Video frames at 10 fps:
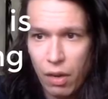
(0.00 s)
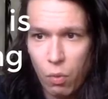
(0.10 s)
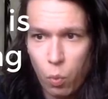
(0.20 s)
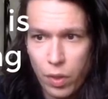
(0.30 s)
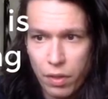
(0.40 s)

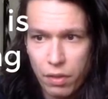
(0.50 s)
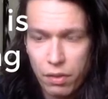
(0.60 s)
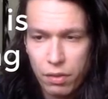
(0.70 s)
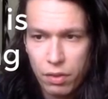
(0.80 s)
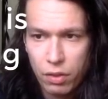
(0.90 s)

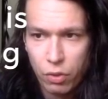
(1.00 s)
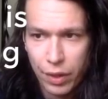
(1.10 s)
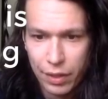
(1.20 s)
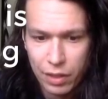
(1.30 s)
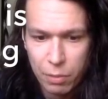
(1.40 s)
with
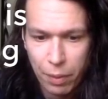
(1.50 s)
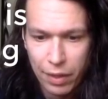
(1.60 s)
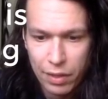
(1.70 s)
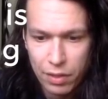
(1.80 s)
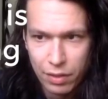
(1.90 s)
creating
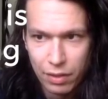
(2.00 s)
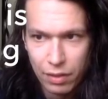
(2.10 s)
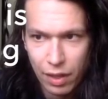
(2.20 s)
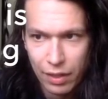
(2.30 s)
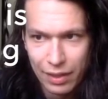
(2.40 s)
space and
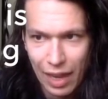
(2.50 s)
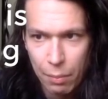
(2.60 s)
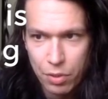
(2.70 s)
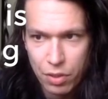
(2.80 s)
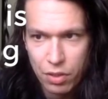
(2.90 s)

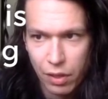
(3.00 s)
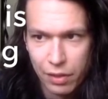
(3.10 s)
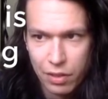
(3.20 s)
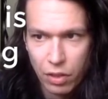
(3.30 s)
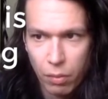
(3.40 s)
gaps and
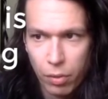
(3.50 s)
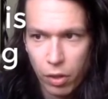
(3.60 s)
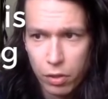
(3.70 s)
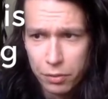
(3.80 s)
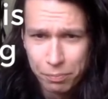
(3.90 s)
silence in our
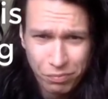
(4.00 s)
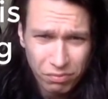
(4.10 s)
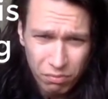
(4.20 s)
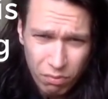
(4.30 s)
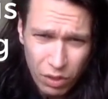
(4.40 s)
parts.
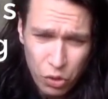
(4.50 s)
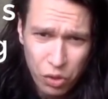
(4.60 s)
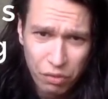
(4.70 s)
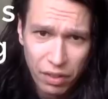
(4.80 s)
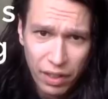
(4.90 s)
You
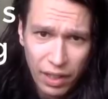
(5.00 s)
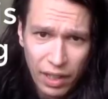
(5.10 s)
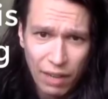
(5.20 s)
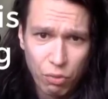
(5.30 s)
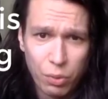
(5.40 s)
can
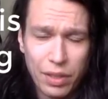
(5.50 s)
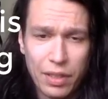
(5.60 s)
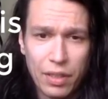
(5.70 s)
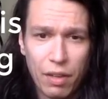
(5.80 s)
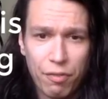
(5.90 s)
have a
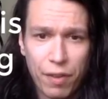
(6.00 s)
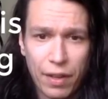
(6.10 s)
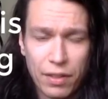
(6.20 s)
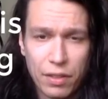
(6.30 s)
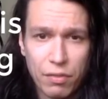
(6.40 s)
really
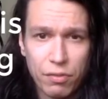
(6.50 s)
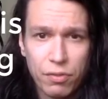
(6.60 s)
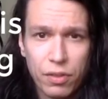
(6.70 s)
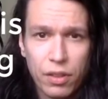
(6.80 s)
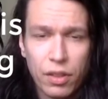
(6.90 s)

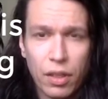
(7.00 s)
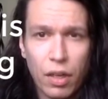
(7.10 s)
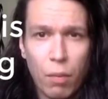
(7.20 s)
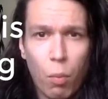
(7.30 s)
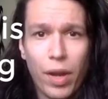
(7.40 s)
effective
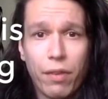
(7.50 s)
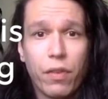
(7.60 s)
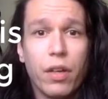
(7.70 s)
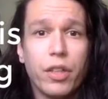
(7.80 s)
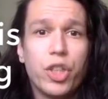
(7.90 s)
way of
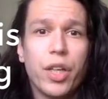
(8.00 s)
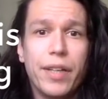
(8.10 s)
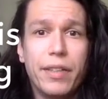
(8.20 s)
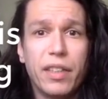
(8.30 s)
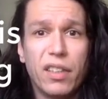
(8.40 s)
kind of
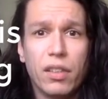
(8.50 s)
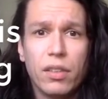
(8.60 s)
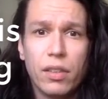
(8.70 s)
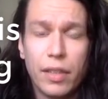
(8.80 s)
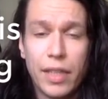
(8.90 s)
shading
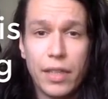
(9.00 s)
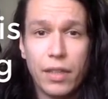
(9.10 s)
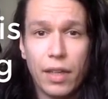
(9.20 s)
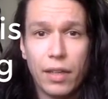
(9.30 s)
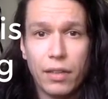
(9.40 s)
in
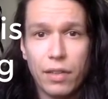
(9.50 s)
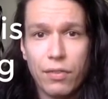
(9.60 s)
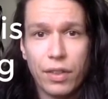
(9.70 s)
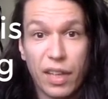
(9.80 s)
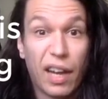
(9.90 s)
and
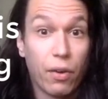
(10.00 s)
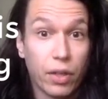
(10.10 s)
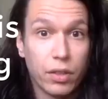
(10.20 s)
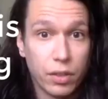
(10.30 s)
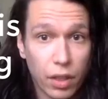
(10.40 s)
giving
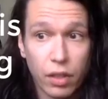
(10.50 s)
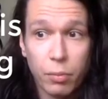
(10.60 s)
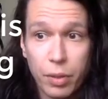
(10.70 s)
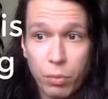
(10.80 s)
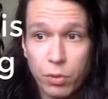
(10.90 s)
character to other
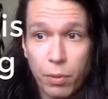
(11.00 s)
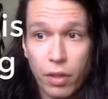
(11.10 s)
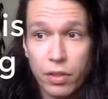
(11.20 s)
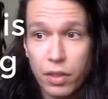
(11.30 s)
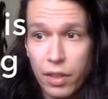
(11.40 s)
people's
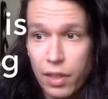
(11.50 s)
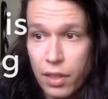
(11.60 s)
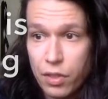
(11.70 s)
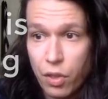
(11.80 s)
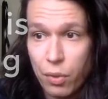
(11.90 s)
parts.
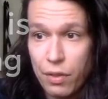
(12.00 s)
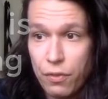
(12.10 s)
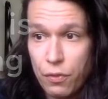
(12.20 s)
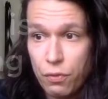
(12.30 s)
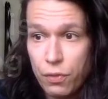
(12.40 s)
So if
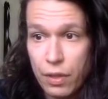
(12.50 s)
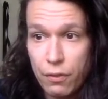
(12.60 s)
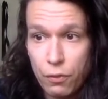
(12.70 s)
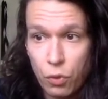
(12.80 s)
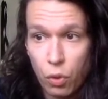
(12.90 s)

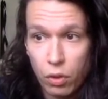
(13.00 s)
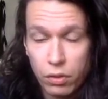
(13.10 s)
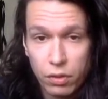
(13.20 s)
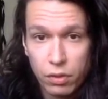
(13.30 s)
you've got